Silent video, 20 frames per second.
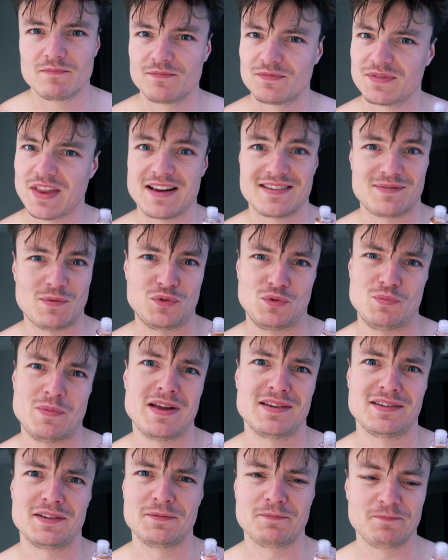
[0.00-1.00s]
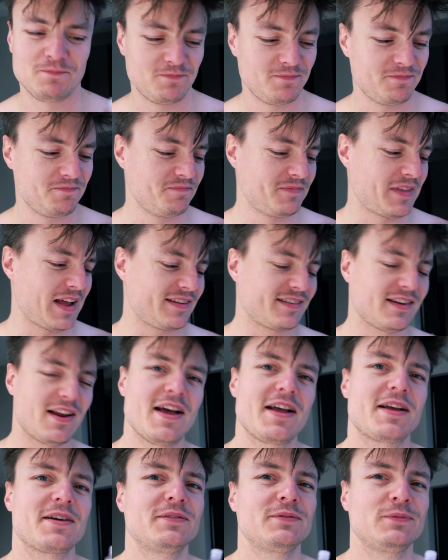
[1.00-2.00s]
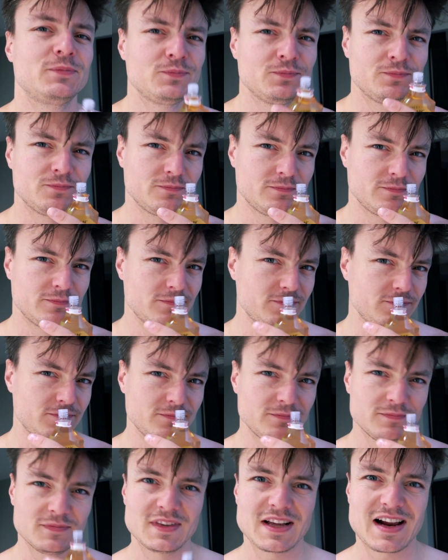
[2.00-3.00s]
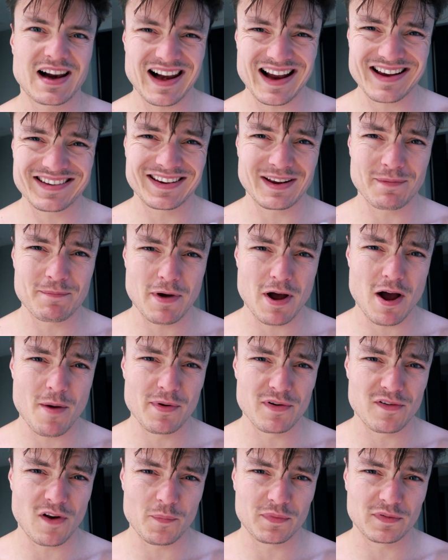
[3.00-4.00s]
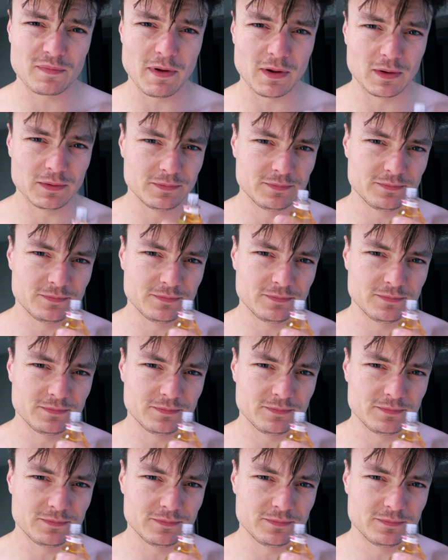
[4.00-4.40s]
That smells amazing. That's like a classic barbershop smell.